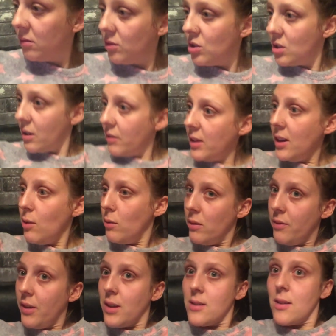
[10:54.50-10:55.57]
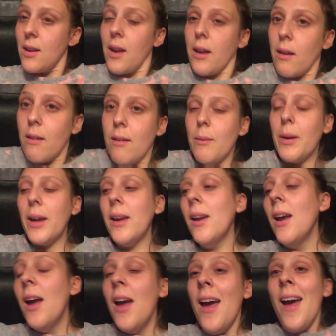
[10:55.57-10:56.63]
Just having a little investigate, are we?
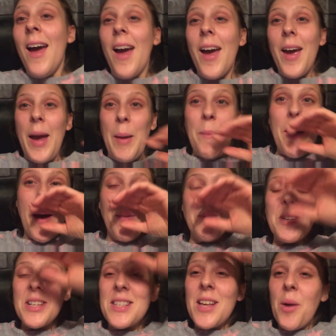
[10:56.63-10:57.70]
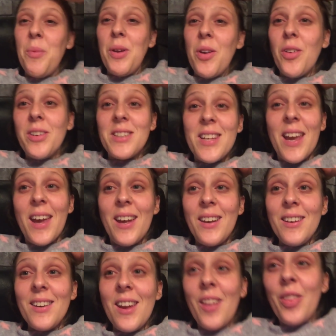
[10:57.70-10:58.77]
I'm just coming on to
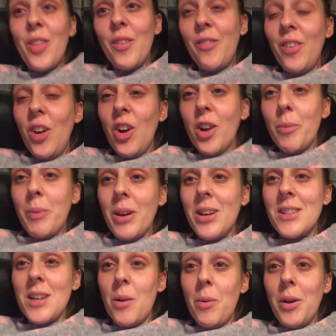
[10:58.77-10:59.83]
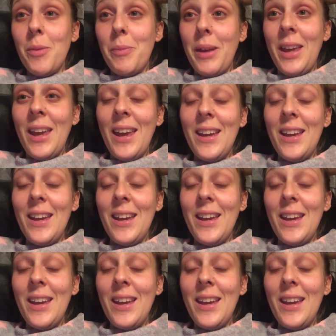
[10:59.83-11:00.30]
end the vlog because I won't be